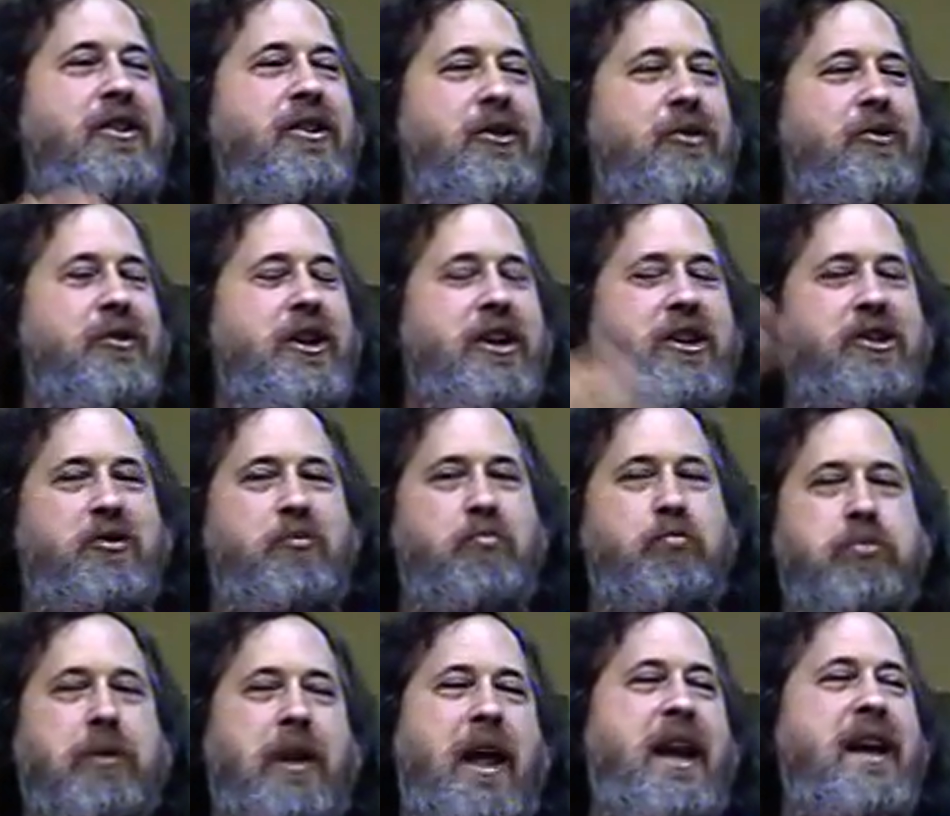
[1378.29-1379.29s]

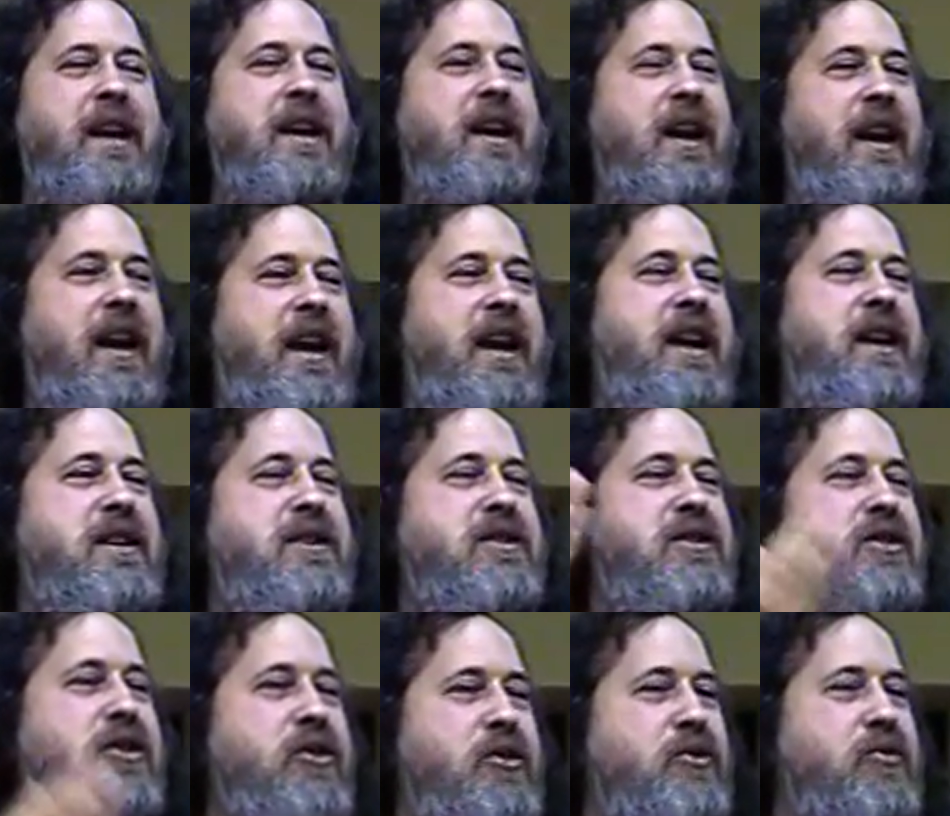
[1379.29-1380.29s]
Unix, blank
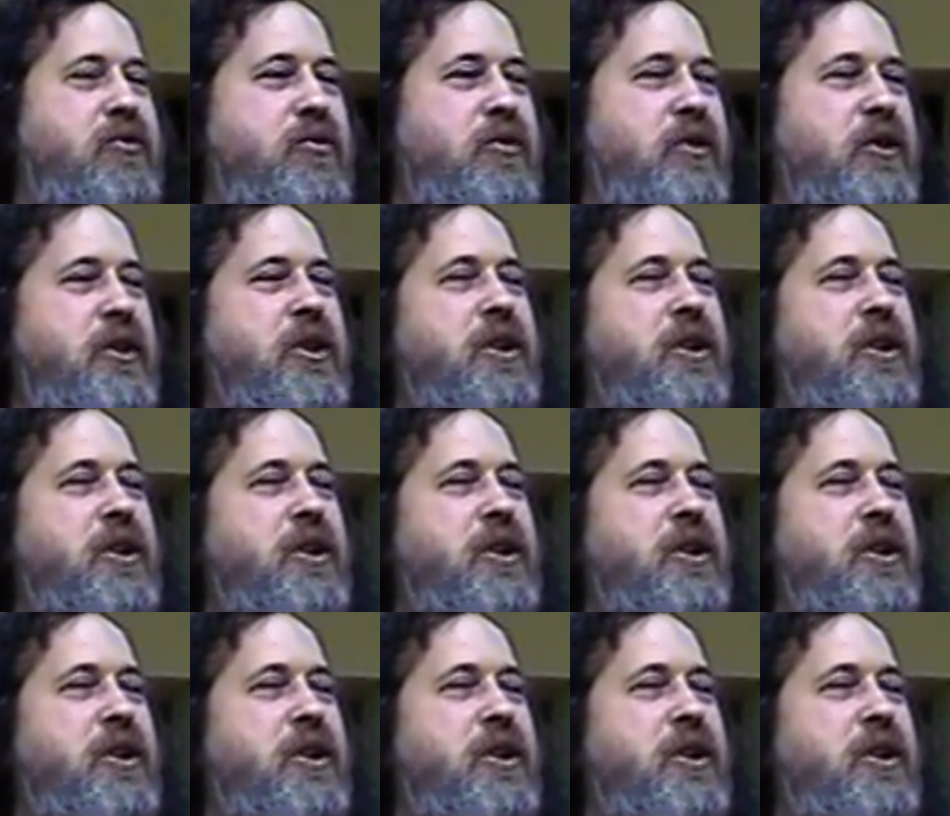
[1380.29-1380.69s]
NU.